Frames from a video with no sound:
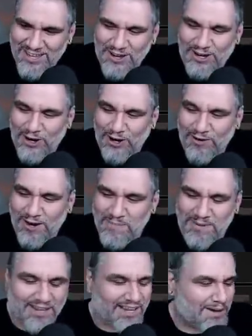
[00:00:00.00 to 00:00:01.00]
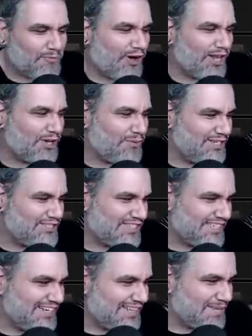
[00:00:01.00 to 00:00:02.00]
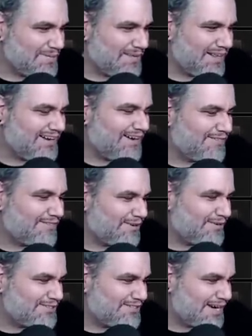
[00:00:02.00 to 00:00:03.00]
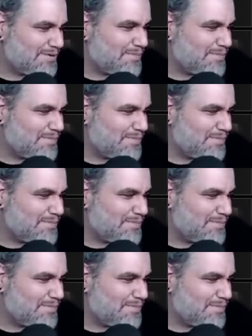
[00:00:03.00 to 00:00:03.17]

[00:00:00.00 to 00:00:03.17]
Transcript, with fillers: You could go around and be like, I'm Waluigi. And they'll be like, no, for real, what's your name?